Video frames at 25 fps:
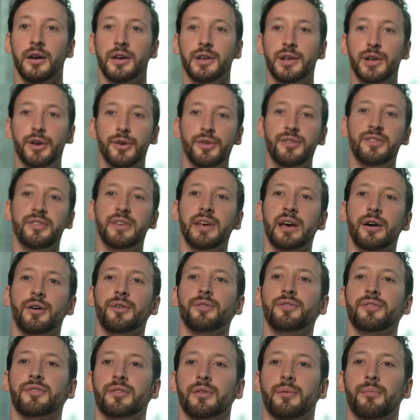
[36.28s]

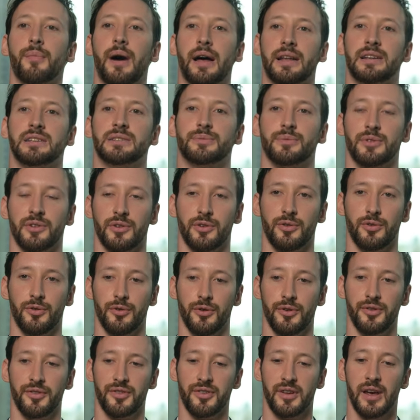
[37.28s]
UCL's management
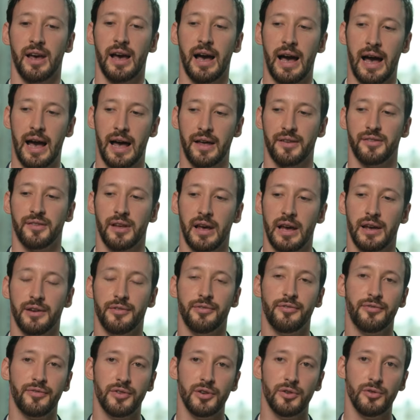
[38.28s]
course has a
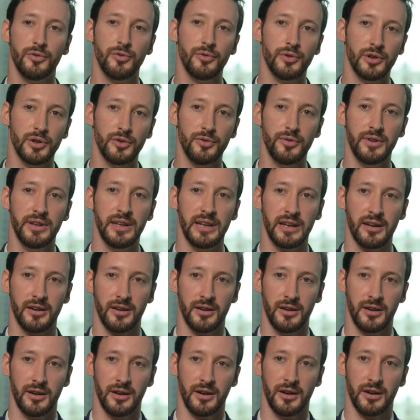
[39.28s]
few
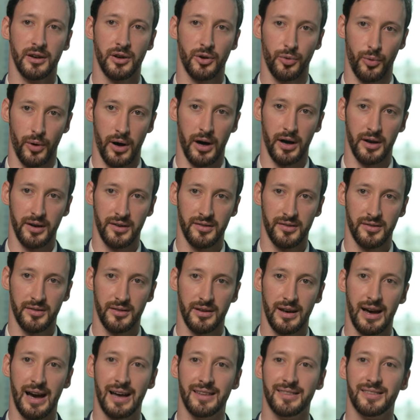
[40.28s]
unique quirks.
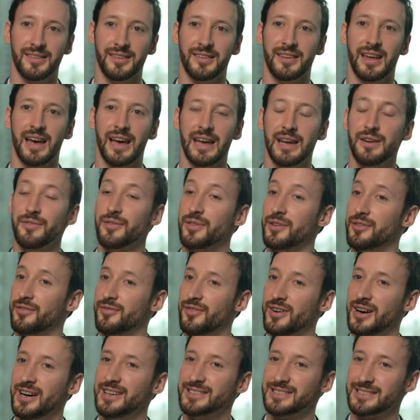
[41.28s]
And today, for the
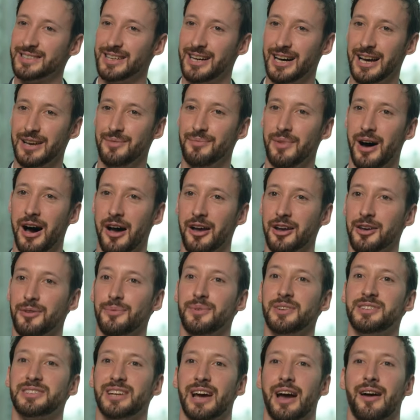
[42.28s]
first time, I'm going
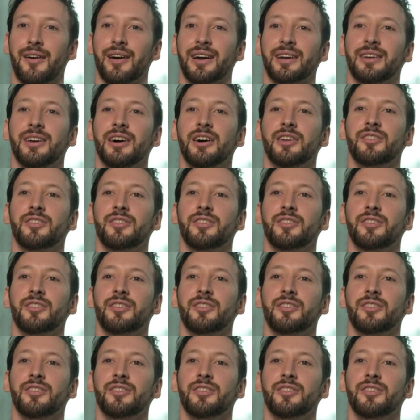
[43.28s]
to be sharing